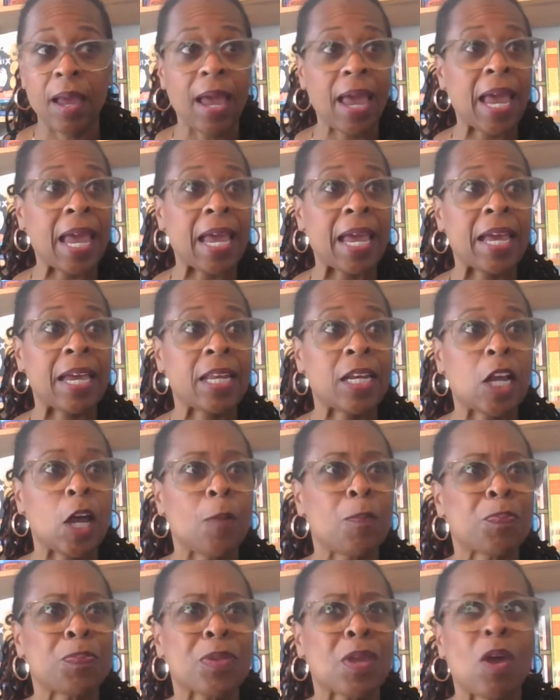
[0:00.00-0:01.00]
and
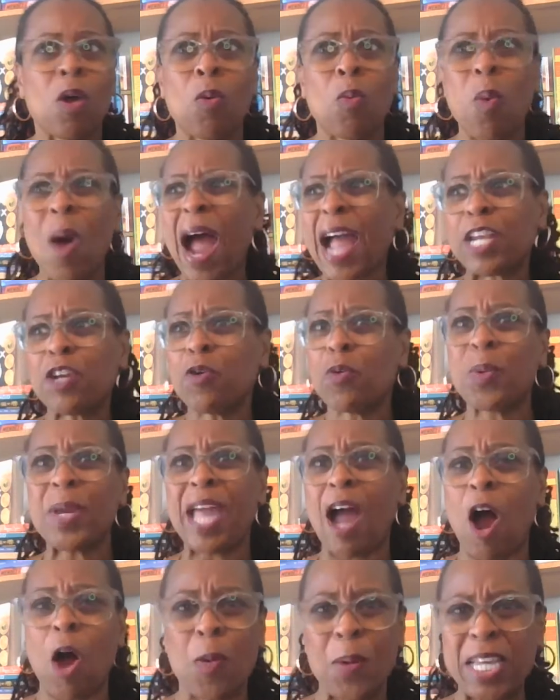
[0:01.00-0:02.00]
why do we
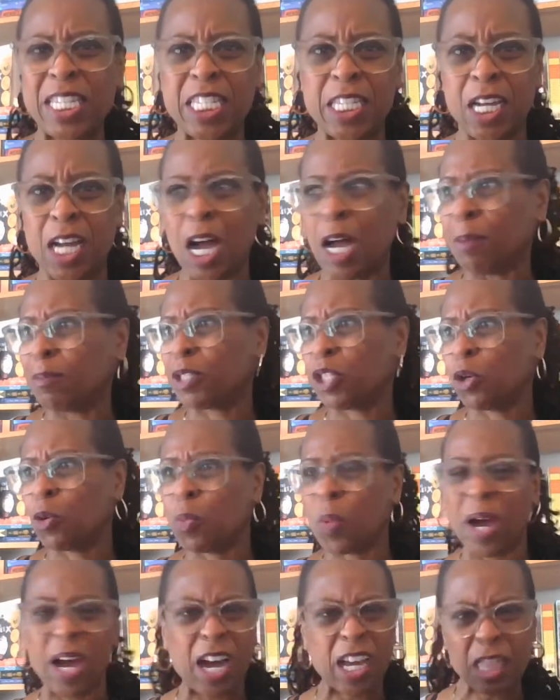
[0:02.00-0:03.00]
always succumb to
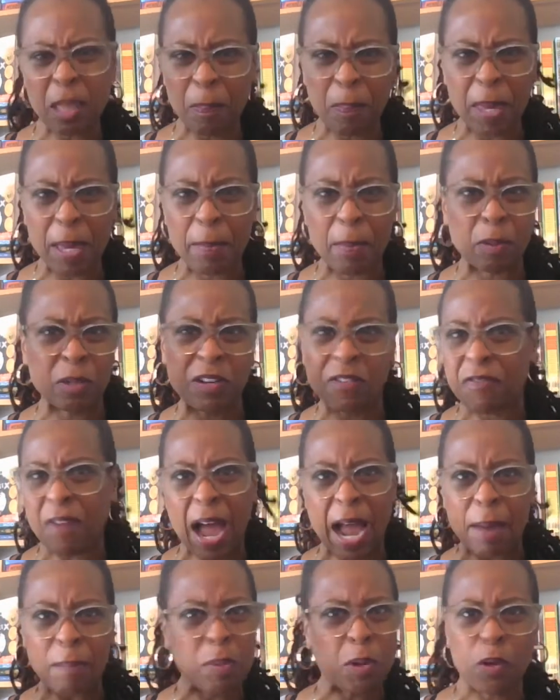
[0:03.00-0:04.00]
what other people
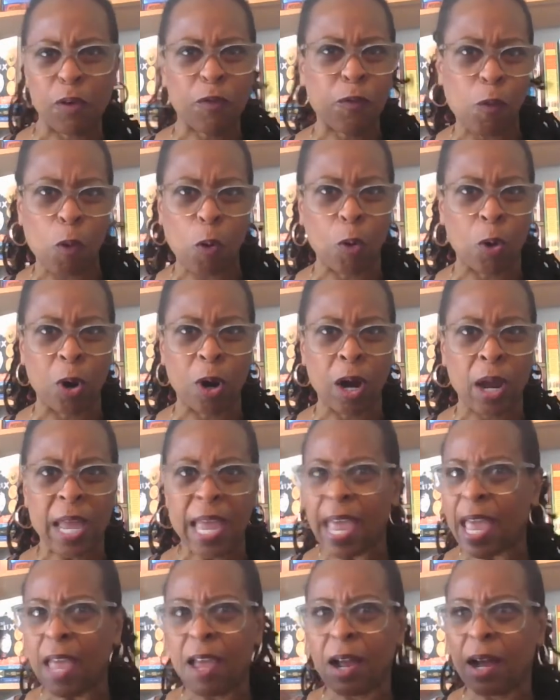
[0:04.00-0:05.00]
define beauty for
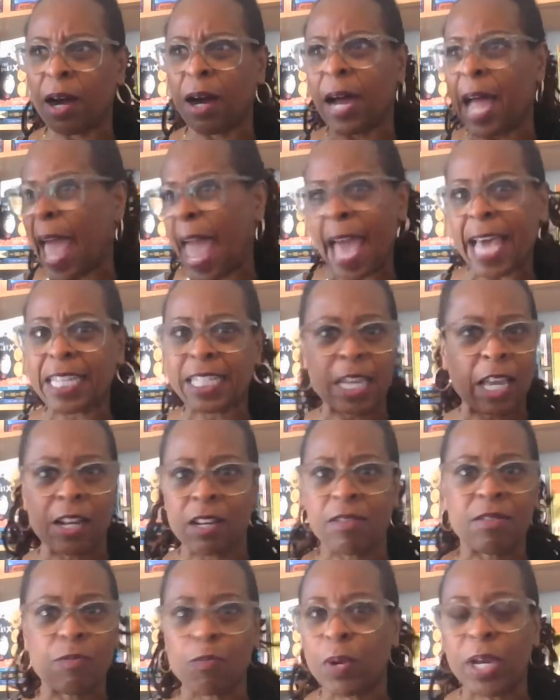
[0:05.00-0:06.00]
as,
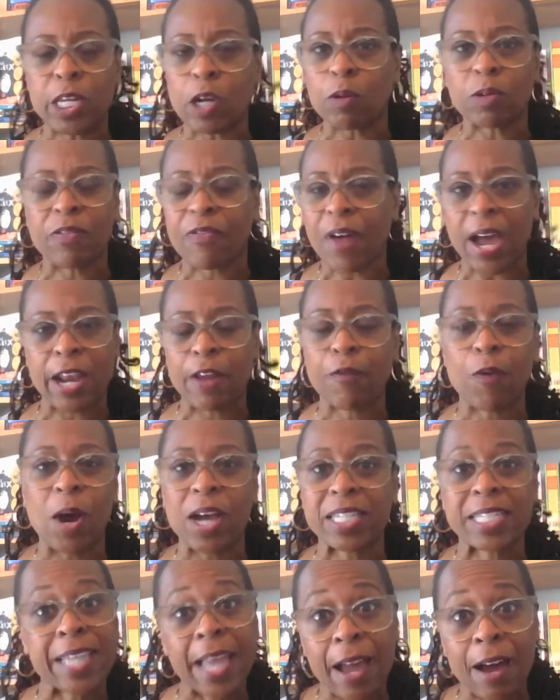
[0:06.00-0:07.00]
and we don't define it for
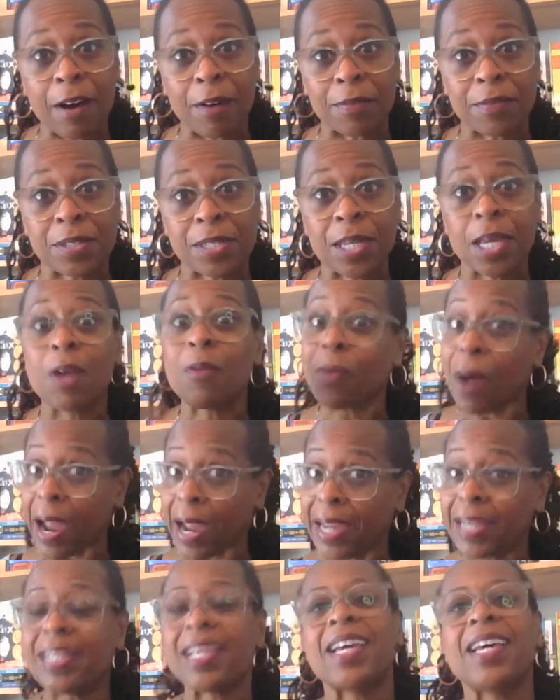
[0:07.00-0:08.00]
ourselves,
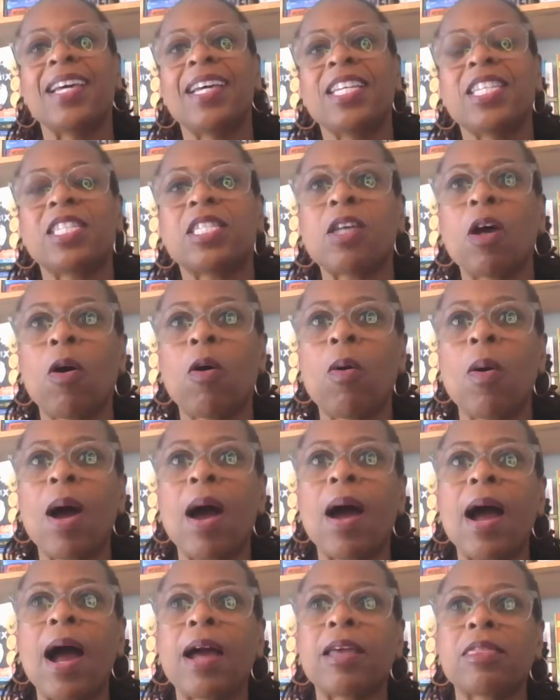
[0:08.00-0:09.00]
right?
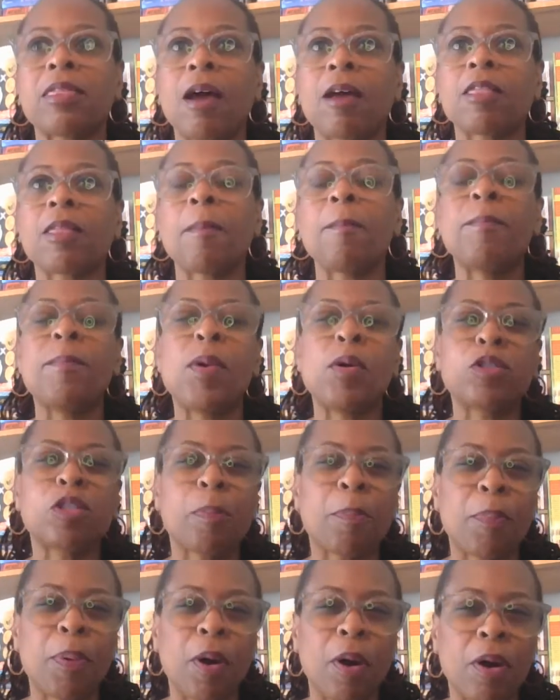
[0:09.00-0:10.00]
So I thought the
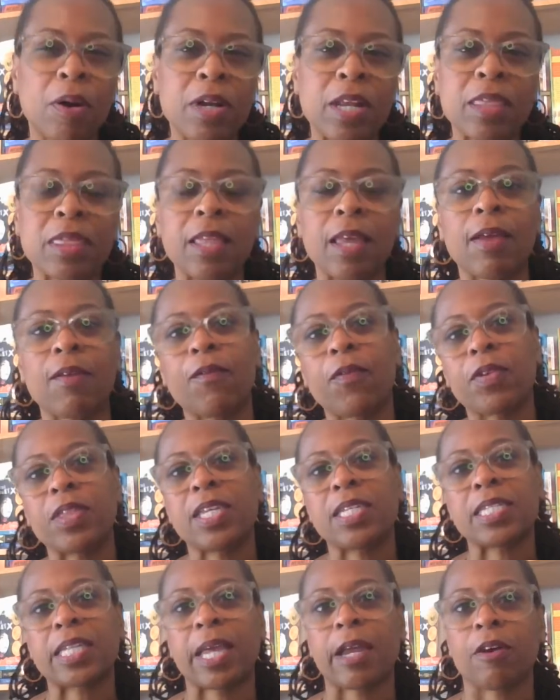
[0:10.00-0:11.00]
most pertinent thing for
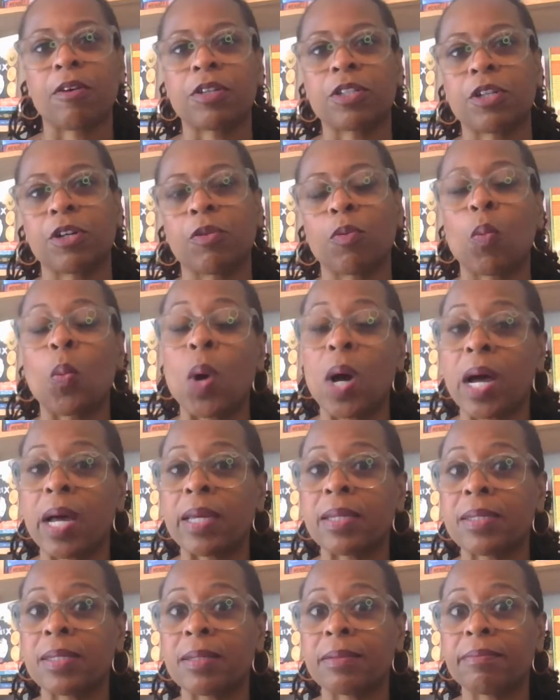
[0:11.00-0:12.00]
this character
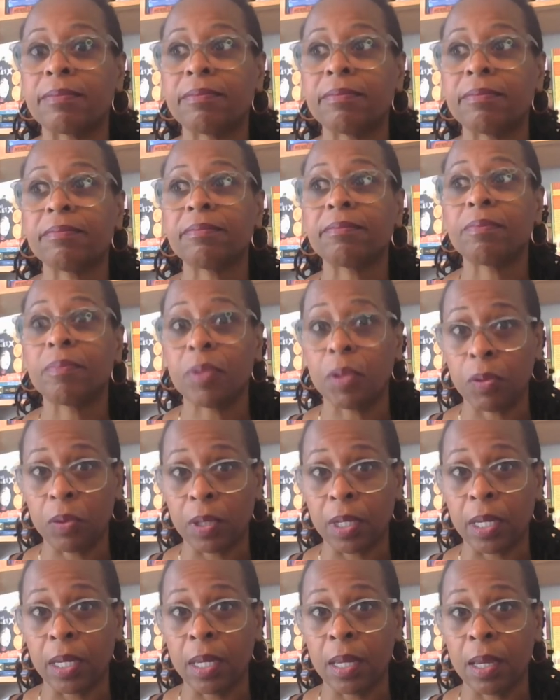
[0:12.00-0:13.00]
was
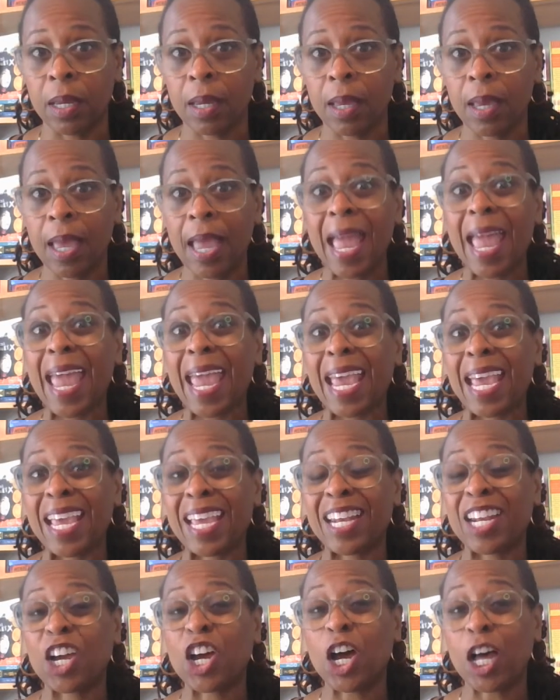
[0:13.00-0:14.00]
beauty,
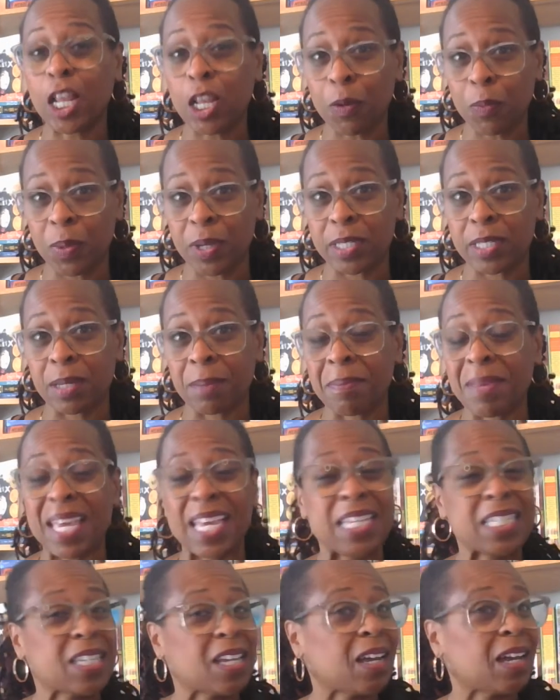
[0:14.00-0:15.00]
and colorism
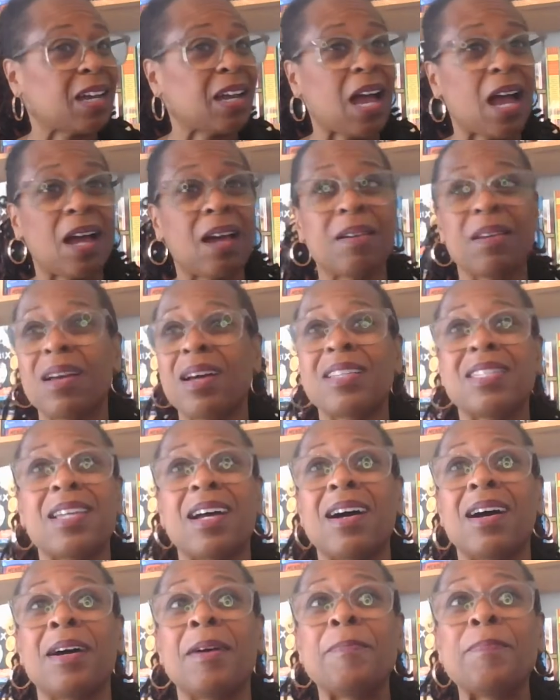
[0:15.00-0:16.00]
is
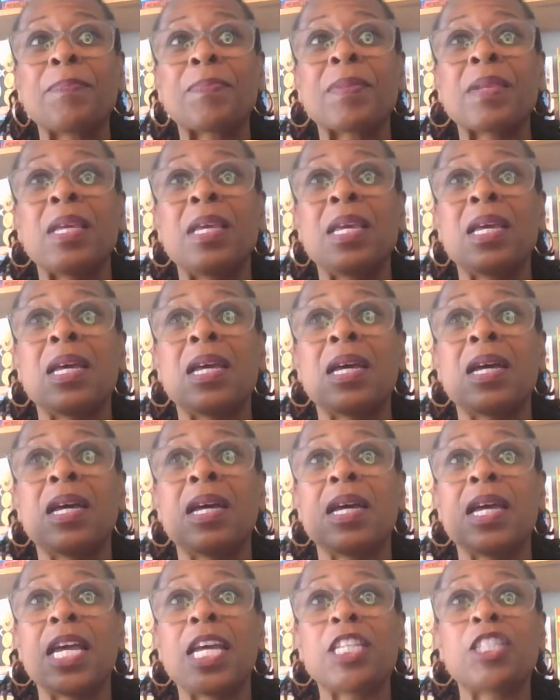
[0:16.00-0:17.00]
a
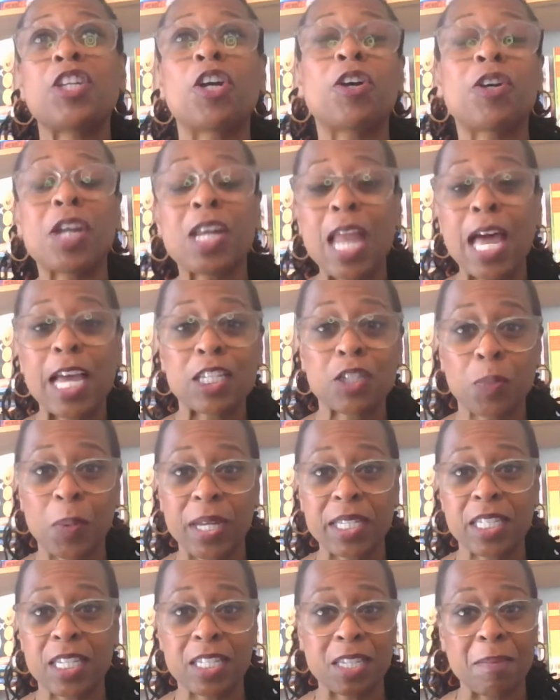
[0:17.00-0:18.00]
internalized
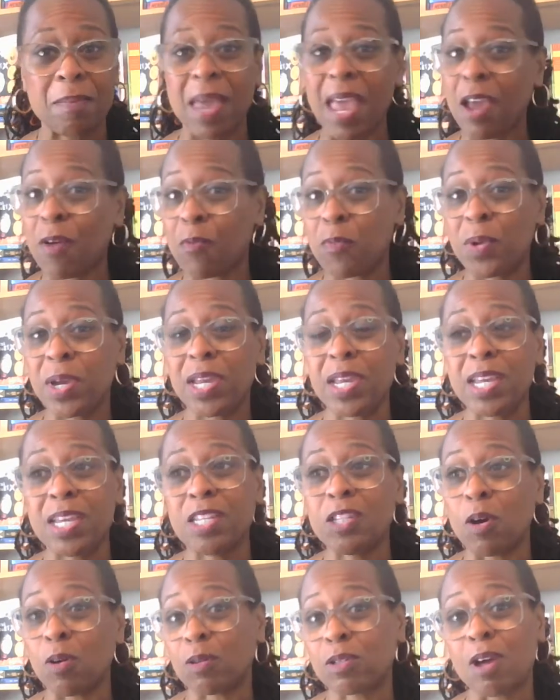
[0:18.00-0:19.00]
racism, and we
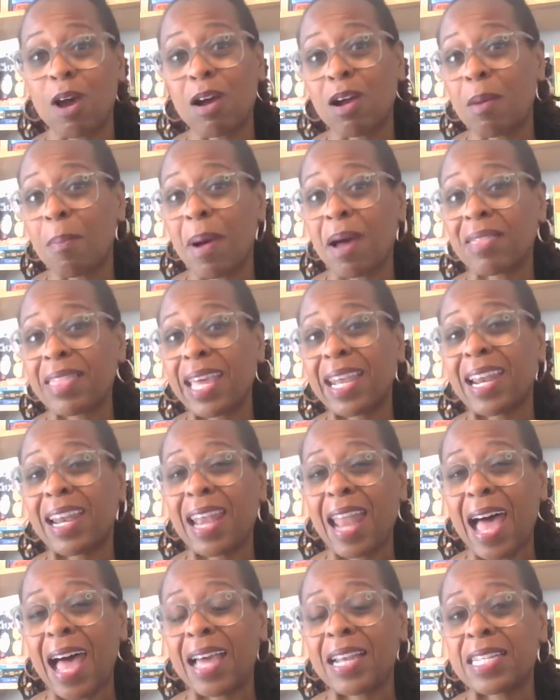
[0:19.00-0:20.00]
don't talk about that a
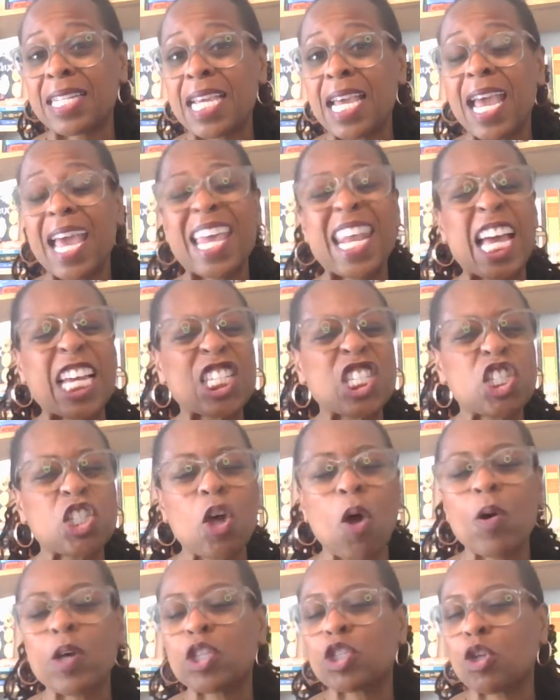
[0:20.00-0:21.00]
lot, and I
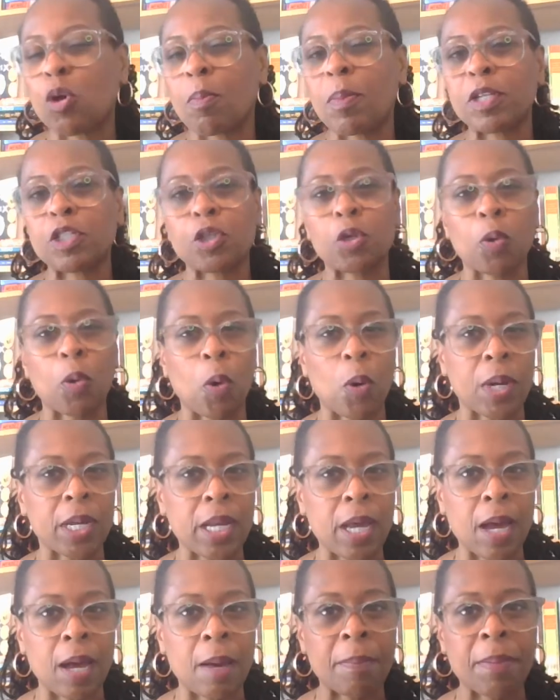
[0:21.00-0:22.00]
saw it so much growing
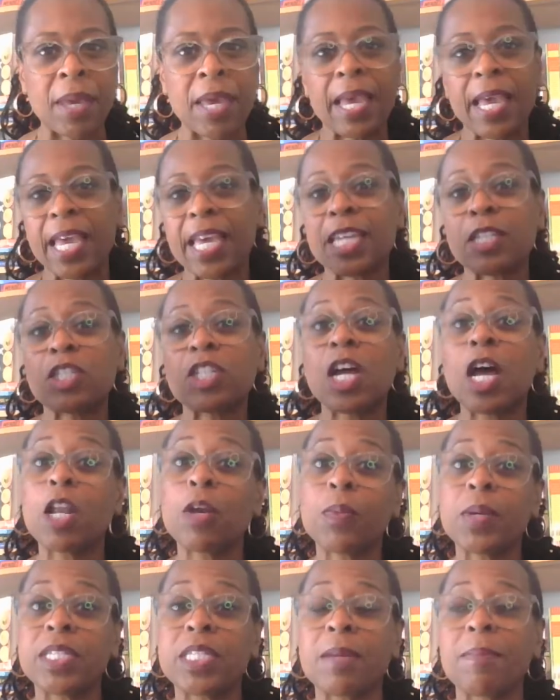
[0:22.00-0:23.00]
up. It's
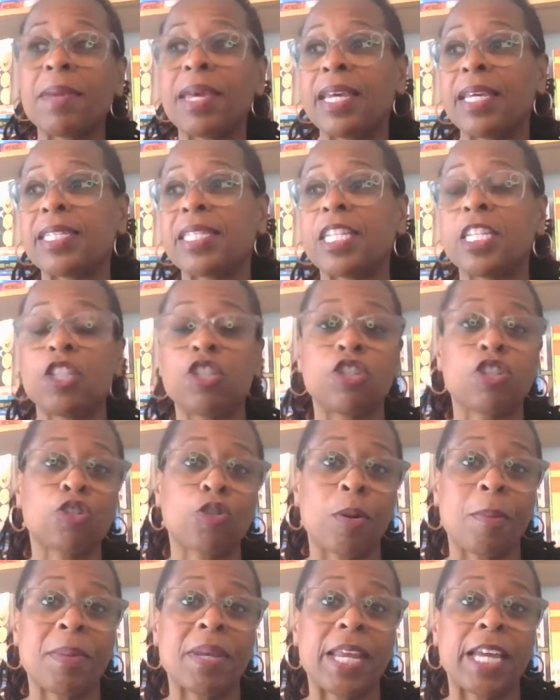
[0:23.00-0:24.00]
colorism is the
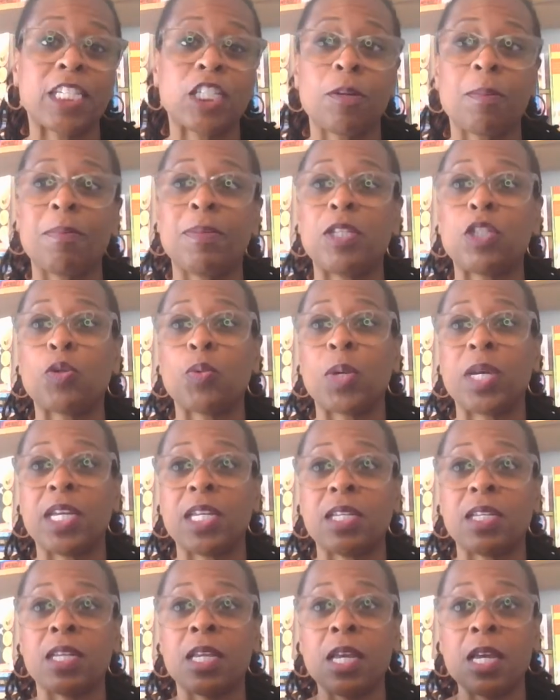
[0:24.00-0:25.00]
discrimination
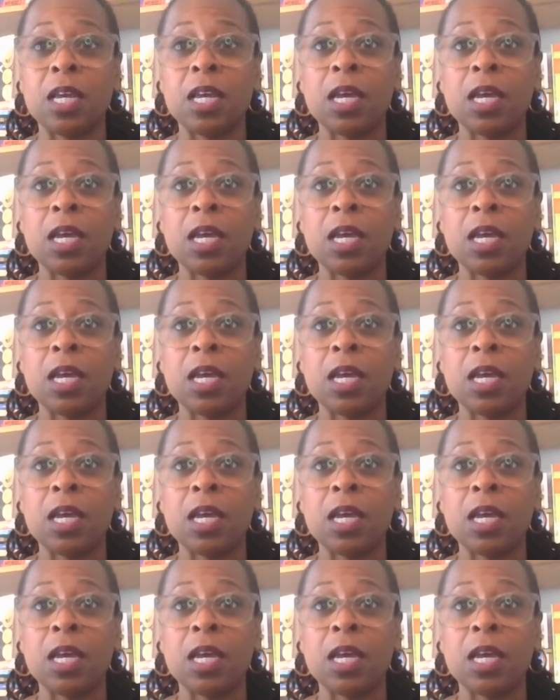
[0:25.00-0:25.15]
between